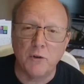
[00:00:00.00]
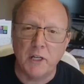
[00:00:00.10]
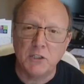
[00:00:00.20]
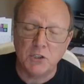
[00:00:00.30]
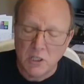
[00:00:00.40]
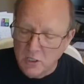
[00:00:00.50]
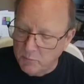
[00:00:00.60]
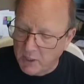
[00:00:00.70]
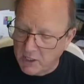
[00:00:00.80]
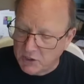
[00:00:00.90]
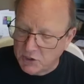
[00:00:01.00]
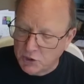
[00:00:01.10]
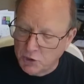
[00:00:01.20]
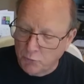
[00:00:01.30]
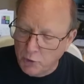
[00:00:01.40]
inch because the
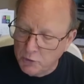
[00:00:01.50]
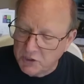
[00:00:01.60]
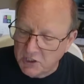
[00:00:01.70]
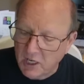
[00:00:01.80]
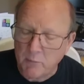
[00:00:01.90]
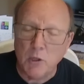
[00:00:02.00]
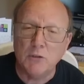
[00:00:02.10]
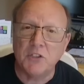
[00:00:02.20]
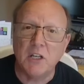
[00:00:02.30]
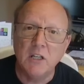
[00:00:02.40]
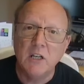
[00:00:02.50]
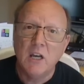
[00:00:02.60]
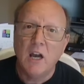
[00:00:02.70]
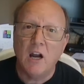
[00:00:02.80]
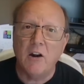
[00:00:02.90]
screws that I'm using
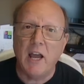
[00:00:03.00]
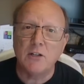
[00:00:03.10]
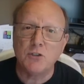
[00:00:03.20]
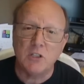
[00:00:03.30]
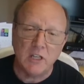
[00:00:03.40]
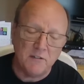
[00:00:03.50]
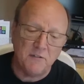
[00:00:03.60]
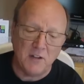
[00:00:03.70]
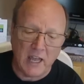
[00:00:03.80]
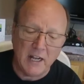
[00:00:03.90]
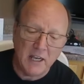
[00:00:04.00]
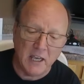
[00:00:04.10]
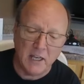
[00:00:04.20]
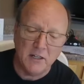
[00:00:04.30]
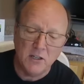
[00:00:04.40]
are actually
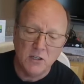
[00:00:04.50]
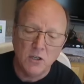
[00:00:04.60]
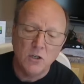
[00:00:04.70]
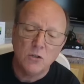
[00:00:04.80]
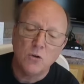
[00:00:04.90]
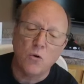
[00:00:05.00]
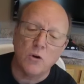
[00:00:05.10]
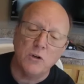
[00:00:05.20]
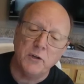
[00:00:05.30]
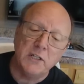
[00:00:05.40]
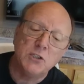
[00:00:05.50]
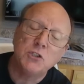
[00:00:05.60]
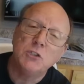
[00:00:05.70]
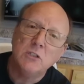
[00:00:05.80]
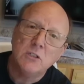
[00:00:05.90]
flathead 1/4
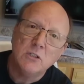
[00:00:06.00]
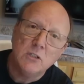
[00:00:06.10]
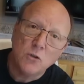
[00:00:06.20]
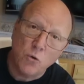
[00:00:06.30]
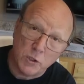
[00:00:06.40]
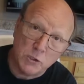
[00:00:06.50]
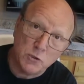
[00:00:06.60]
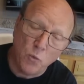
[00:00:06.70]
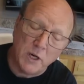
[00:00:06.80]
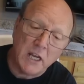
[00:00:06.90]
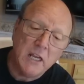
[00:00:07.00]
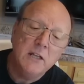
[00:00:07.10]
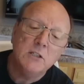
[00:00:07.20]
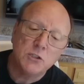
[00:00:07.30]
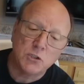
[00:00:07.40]
inch, 1/4
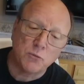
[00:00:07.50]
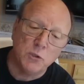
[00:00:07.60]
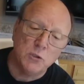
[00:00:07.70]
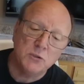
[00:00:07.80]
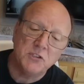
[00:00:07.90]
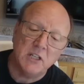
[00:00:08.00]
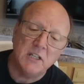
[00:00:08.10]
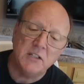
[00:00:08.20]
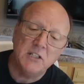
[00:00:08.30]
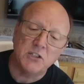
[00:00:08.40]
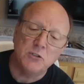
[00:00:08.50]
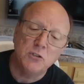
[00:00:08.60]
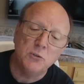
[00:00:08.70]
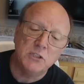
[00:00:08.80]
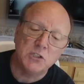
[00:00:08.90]
screws, and these are
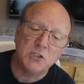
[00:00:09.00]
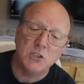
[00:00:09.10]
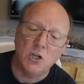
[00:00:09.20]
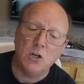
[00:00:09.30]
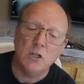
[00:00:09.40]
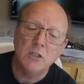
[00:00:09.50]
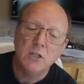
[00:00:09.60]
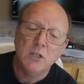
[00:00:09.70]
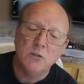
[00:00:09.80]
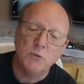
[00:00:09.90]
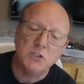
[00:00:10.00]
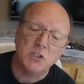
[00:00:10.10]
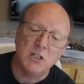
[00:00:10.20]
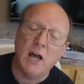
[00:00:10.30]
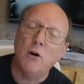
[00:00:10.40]
2 inches long, which
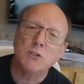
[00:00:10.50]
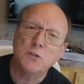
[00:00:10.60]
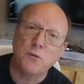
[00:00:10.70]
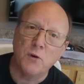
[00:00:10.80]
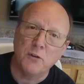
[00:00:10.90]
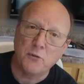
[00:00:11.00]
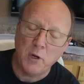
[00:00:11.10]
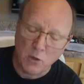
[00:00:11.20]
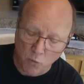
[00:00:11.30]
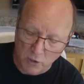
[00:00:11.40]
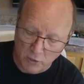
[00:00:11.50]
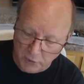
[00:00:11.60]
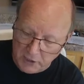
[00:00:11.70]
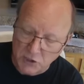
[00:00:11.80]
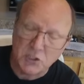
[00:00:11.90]
allows for a 3/4
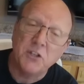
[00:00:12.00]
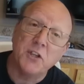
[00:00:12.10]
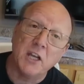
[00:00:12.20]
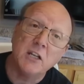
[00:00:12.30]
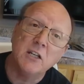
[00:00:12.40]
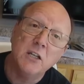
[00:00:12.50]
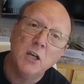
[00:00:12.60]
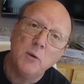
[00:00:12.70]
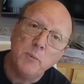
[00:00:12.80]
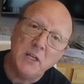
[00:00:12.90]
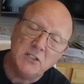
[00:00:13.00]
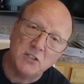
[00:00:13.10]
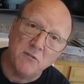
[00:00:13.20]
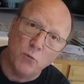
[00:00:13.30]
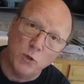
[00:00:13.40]
inch thick piece
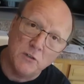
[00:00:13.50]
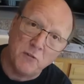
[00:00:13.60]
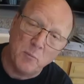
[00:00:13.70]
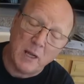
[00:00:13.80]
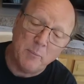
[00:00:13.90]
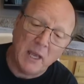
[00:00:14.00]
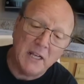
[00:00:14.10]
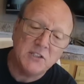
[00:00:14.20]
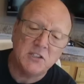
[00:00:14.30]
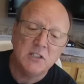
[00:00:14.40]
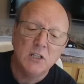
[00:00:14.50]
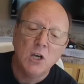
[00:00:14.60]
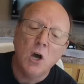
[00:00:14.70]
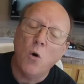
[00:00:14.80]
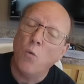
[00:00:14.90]
of wood for my base,
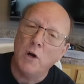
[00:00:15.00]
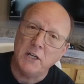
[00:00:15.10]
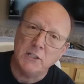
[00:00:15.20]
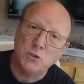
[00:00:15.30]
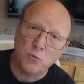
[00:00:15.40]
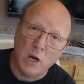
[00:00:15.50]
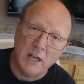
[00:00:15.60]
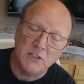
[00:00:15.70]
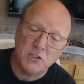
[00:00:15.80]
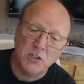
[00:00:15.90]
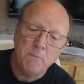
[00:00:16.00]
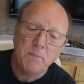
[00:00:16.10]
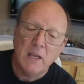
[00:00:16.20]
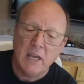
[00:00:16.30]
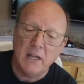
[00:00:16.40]
a 1 inch riser,
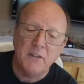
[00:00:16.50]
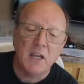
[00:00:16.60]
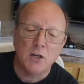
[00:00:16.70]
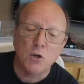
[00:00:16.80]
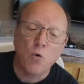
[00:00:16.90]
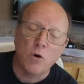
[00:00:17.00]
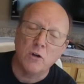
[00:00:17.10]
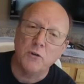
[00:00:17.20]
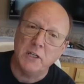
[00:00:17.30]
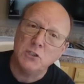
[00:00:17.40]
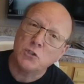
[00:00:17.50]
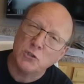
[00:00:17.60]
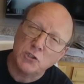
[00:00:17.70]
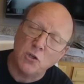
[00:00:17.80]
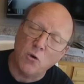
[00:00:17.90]
and then a 1/4 inch or
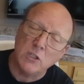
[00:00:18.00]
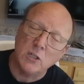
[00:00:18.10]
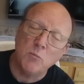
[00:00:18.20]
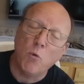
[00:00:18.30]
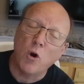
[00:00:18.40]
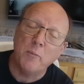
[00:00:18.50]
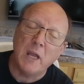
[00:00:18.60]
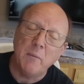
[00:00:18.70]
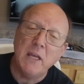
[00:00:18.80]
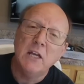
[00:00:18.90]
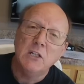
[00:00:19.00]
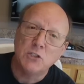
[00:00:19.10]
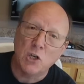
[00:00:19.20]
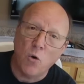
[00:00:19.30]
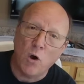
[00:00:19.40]
so, a little more maybe,
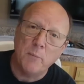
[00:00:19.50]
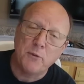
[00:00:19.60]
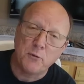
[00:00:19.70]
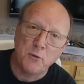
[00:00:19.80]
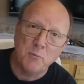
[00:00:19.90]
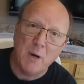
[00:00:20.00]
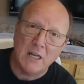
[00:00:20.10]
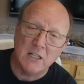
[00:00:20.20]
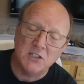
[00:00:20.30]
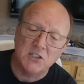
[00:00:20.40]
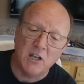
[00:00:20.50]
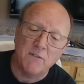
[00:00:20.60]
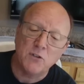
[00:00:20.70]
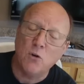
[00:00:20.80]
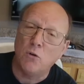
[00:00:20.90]
to go up through the model
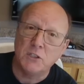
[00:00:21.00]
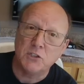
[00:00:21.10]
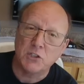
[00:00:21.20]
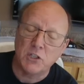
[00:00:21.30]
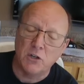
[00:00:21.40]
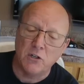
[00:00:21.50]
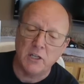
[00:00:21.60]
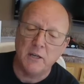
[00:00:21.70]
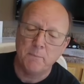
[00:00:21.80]
itself to hold it securely.